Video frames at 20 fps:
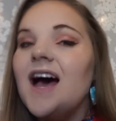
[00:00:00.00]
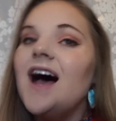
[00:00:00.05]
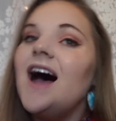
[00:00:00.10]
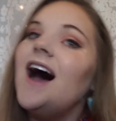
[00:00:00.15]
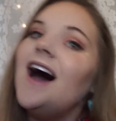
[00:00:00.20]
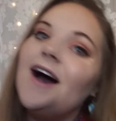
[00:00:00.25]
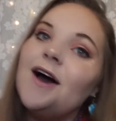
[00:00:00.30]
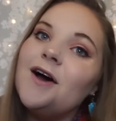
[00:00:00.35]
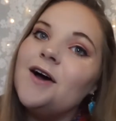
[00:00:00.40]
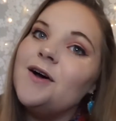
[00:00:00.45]

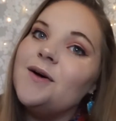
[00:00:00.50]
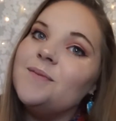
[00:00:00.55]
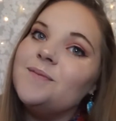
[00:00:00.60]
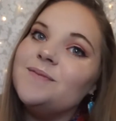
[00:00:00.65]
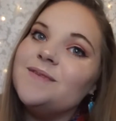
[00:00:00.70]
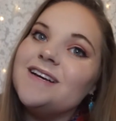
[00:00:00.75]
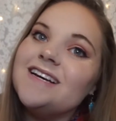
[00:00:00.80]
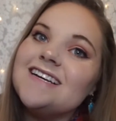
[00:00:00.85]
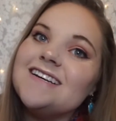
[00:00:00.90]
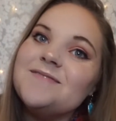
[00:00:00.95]

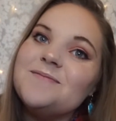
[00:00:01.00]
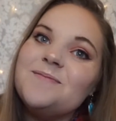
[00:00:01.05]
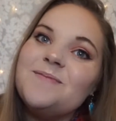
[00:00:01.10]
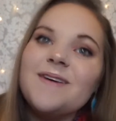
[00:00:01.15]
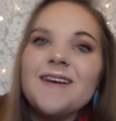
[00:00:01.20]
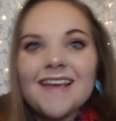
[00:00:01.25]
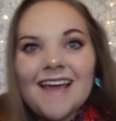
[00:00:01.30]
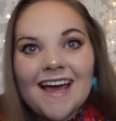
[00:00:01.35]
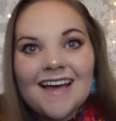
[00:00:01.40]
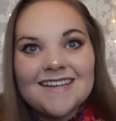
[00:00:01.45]

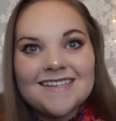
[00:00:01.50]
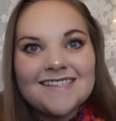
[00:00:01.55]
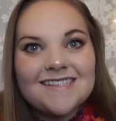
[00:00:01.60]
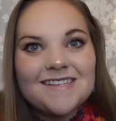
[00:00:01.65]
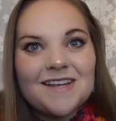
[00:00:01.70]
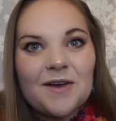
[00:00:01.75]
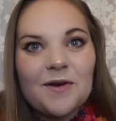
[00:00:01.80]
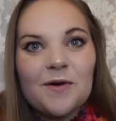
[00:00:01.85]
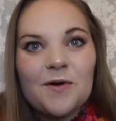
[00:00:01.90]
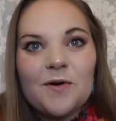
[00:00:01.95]
But yeah,
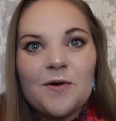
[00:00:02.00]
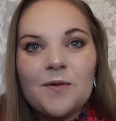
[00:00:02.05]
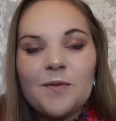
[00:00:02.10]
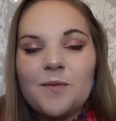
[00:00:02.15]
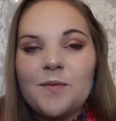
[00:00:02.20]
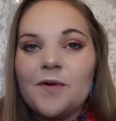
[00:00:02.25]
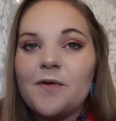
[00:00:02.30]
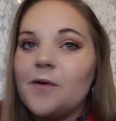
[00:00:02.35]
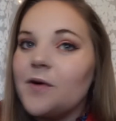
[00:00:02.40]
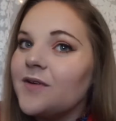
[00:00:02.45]

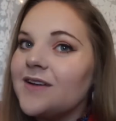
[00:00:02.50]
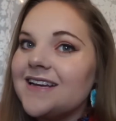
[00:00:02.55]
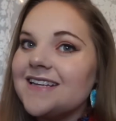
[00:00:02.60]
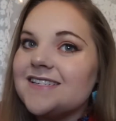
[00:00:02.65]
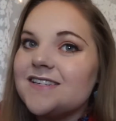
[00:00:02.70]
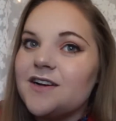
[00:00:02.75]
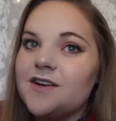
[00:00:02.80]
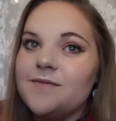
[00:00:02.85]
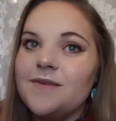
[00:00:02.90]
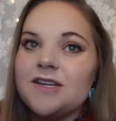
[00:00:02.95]
so before we get
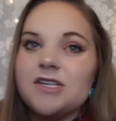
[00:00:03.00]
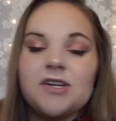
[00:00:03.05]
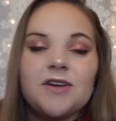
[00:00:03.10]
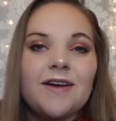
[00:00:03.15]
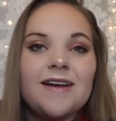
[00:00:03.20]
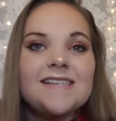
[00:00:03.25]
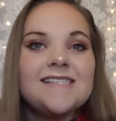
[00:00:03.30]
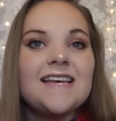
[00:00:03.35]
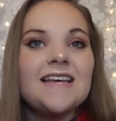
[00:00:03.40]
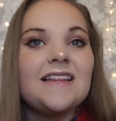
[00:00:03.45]
started, make
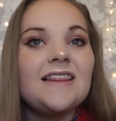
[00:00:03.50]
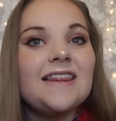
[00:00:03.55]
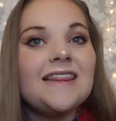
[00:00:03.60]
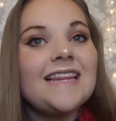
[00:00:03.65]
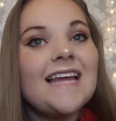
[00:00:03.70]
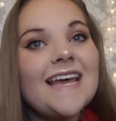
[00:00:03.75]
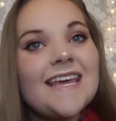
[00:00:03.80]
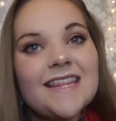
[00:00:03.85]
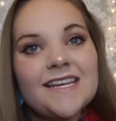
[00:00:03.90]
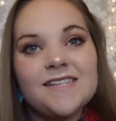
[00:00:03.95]
sure you guys
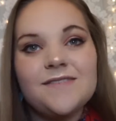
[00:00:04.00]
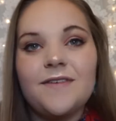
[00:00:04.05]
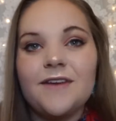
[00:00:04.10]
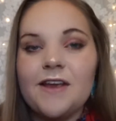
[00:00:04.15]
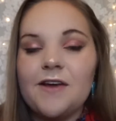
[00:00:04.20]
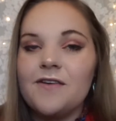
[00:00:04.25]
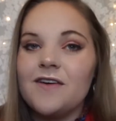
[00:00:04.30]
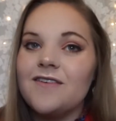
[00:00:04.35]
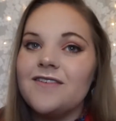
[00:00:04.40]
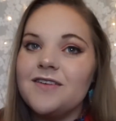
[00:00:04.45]
like this
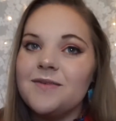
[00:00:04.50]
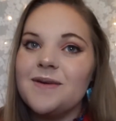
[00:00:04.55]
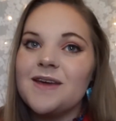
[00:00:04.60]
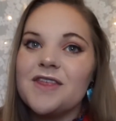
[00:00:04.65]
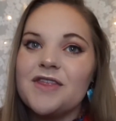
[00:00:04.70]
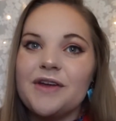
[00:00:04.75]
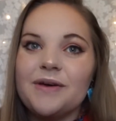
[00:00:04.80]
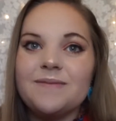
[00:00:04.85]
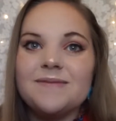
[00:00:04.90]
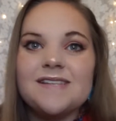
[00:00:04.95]
video, give it a
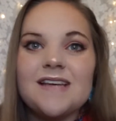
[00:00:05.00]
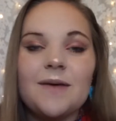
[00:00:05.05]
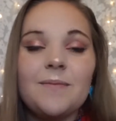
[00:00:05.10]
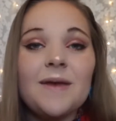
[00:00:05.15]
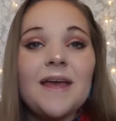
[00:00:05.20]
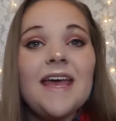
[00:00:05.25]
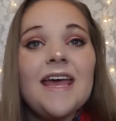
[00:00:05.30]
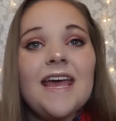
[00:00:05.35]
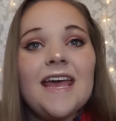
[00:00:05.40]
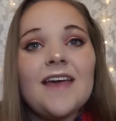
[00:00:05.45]
big thumbs
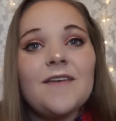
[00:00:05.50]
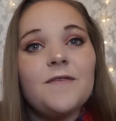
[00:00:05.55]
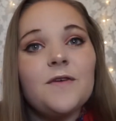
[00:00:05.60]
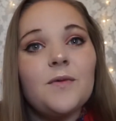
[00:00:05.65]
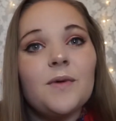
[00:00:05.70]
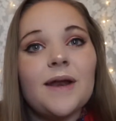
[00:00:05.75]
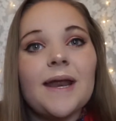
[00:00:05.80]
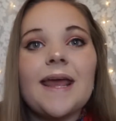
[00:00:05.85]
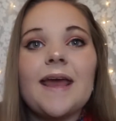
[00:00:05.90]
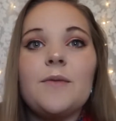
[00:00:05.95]
up. If you
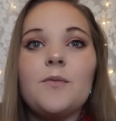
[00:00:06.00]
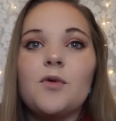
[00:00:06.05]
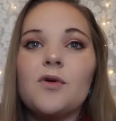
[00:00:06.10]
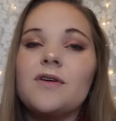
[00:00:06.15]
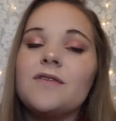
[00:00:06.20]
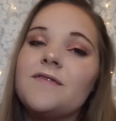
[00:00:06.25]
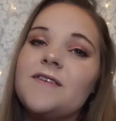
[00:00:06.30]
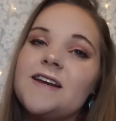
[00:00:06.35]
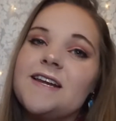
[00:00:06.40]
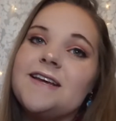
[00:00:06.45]
want to get
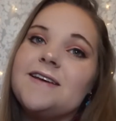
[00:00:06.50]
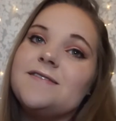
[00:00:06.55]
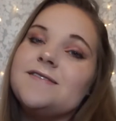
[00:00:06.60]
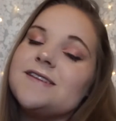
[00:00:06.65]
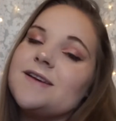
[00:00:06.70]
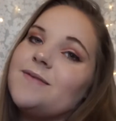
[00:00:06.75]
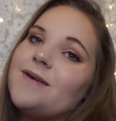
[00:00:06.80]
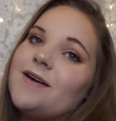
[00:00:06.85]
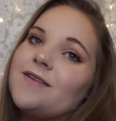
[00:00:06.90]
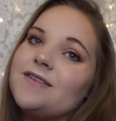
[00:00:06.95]
more
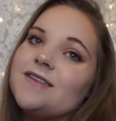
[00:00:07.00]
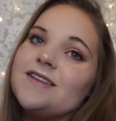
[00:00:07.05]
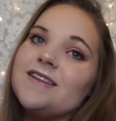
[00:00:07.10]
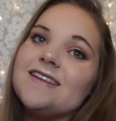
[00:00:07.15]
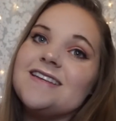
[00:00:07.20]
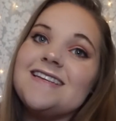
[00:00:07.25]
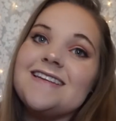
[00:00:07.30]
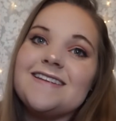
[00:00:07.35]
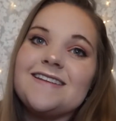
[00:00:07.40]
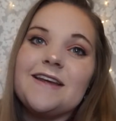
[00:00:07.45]
videos about
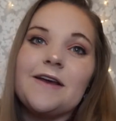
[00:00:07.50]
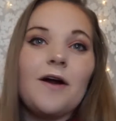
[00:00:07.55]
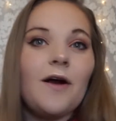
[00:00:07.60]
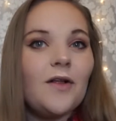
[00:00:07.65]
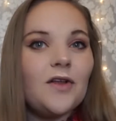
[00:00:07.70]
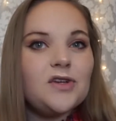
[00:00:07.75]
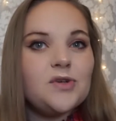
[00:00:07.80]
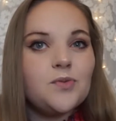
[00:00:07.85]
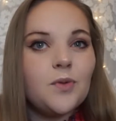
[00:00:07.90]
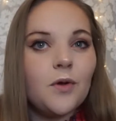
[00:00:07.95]
the Disney
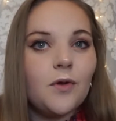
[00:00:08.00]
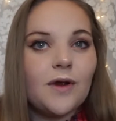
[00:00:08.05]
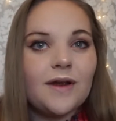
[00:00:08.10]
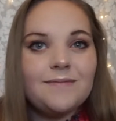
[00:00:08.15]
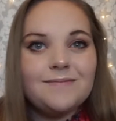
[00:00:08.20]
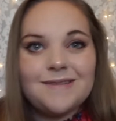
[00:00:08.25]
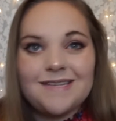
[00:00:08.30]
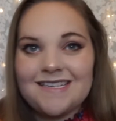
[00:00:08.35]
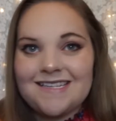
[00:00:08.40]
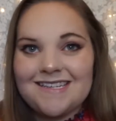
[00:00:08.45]
College
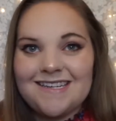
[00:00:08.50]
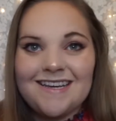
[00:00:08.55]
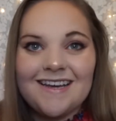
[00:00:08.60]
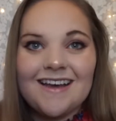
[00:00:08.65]
Program, Disney